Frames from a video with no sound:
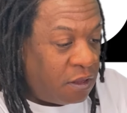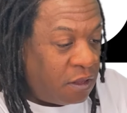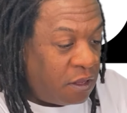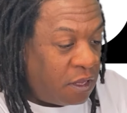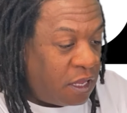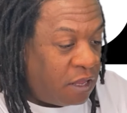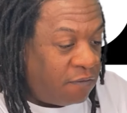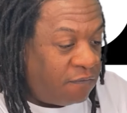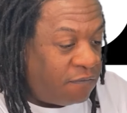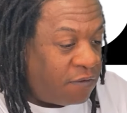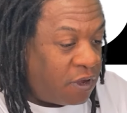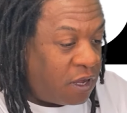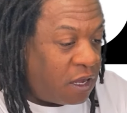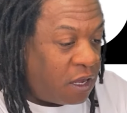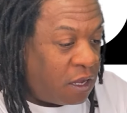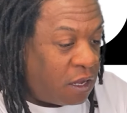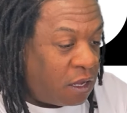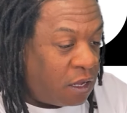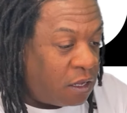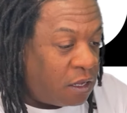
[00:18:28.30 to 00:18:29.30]
if
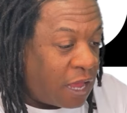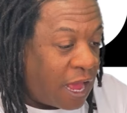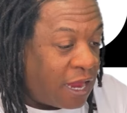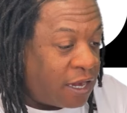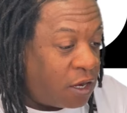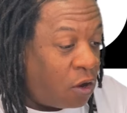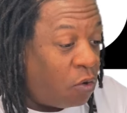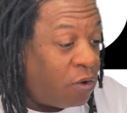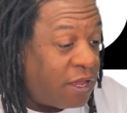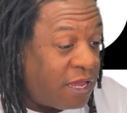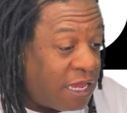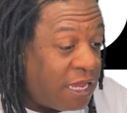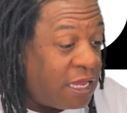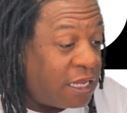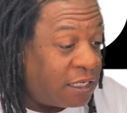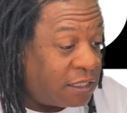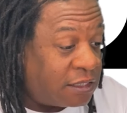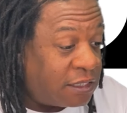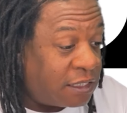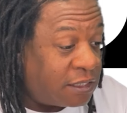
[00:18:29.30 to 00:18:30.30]
I know he
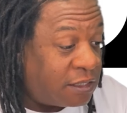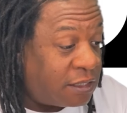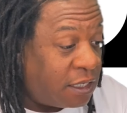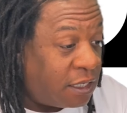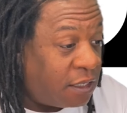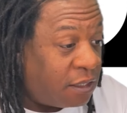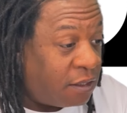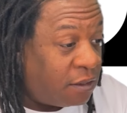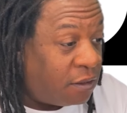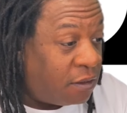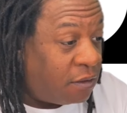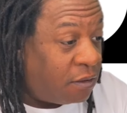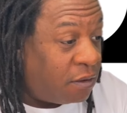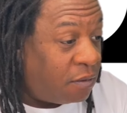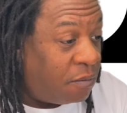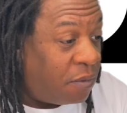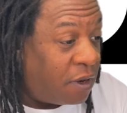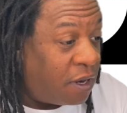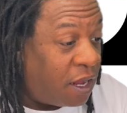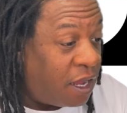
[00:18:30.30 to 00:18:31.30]
existed,
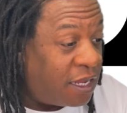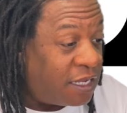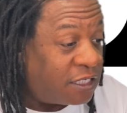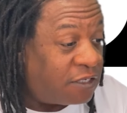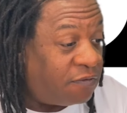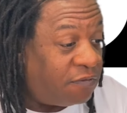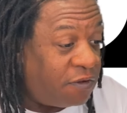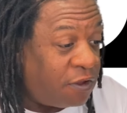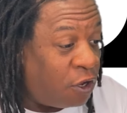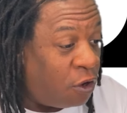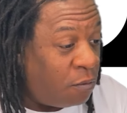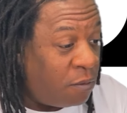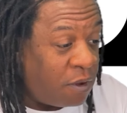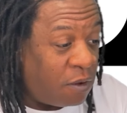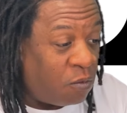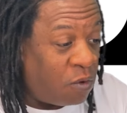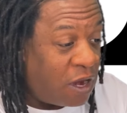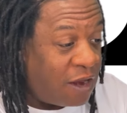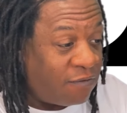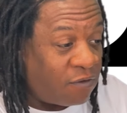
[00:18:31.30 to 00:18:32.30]
but his film,
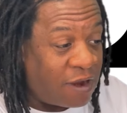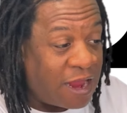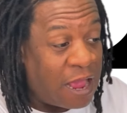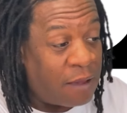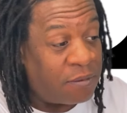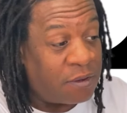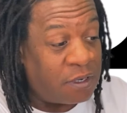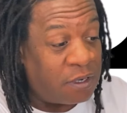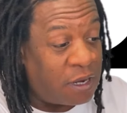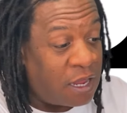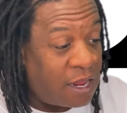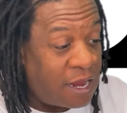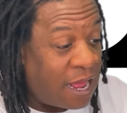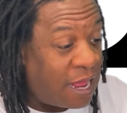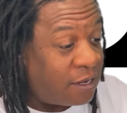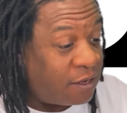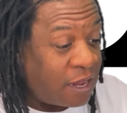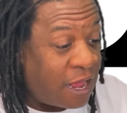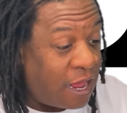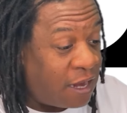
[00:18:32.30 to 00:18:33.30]
whatever happened to
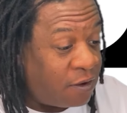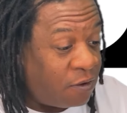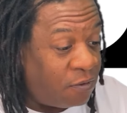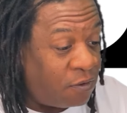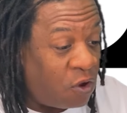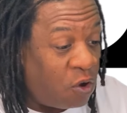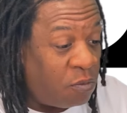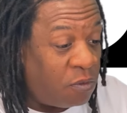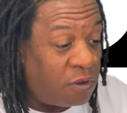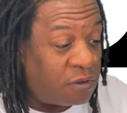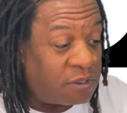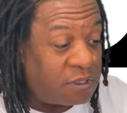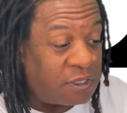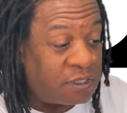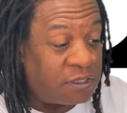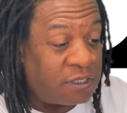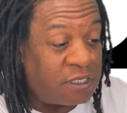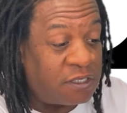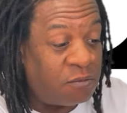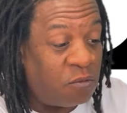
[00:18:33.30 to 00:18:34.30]
that, I don't know. But since
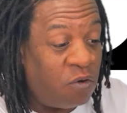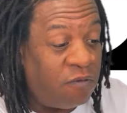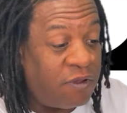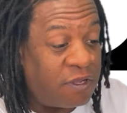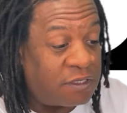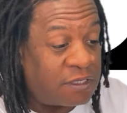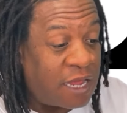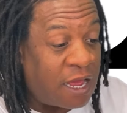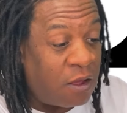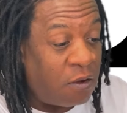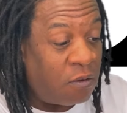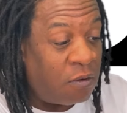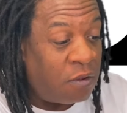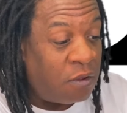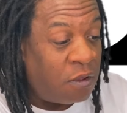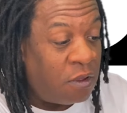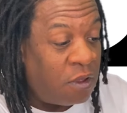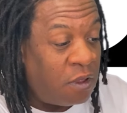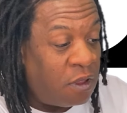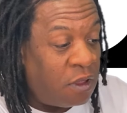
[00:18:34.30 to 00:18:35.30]
this movie is out.
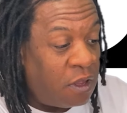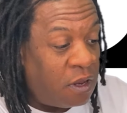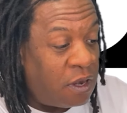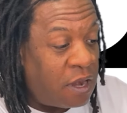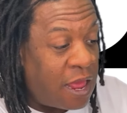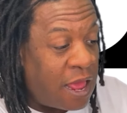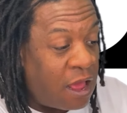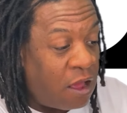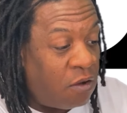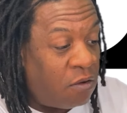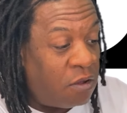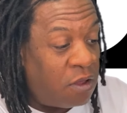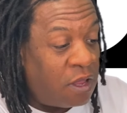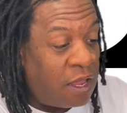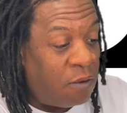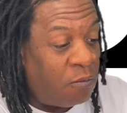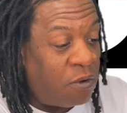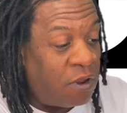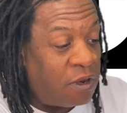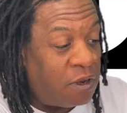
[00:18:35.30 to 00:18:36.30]
Now,
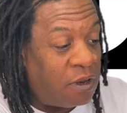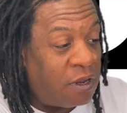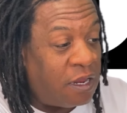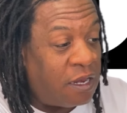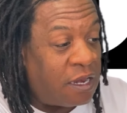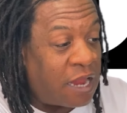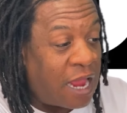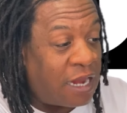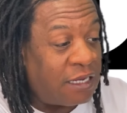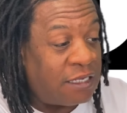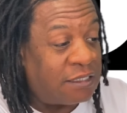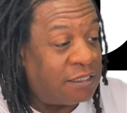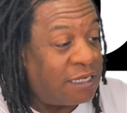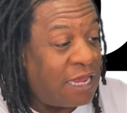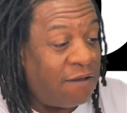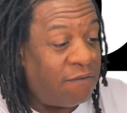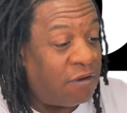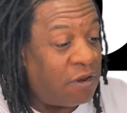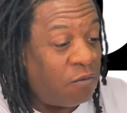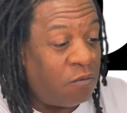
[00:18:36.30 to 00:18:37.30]
when in
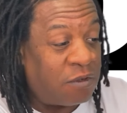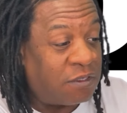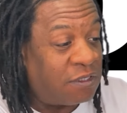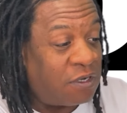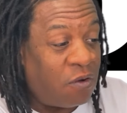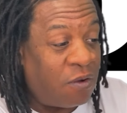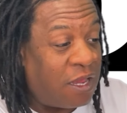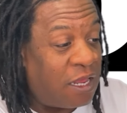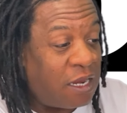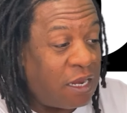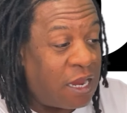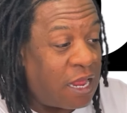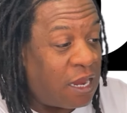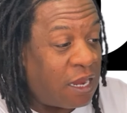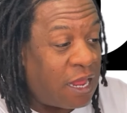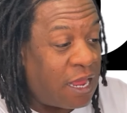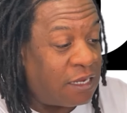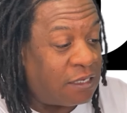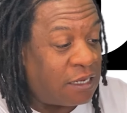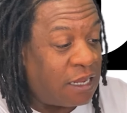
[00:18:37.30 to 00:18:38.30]
97, it was no internet
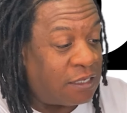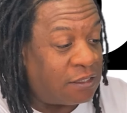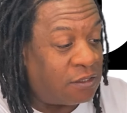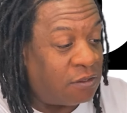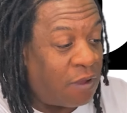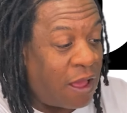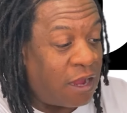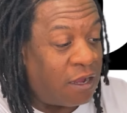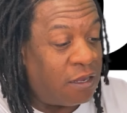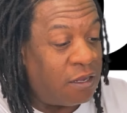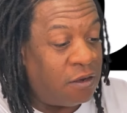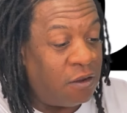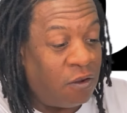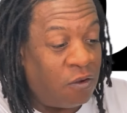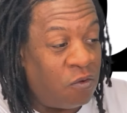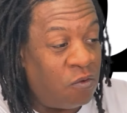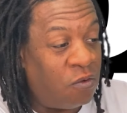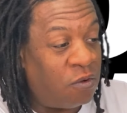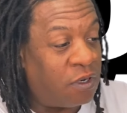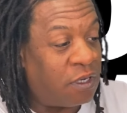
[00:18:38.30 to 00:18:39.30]
like that, so I couldn't
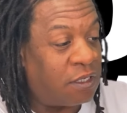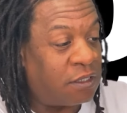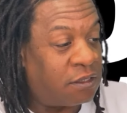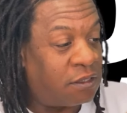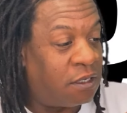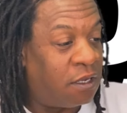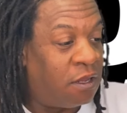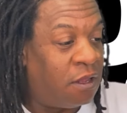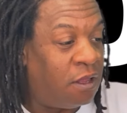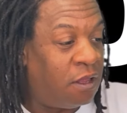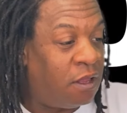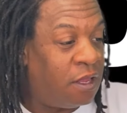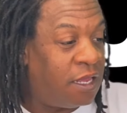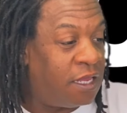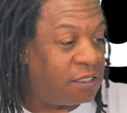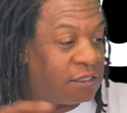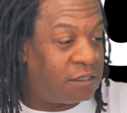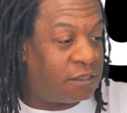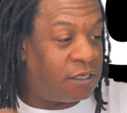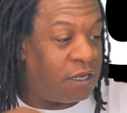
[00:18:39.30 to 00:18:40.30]
Google his
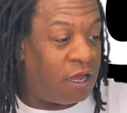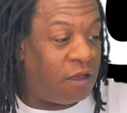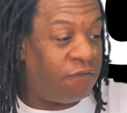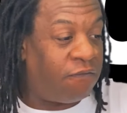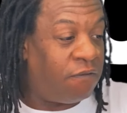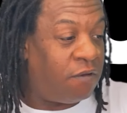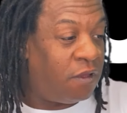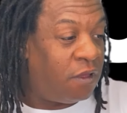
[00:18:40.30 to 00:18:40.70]
stuff.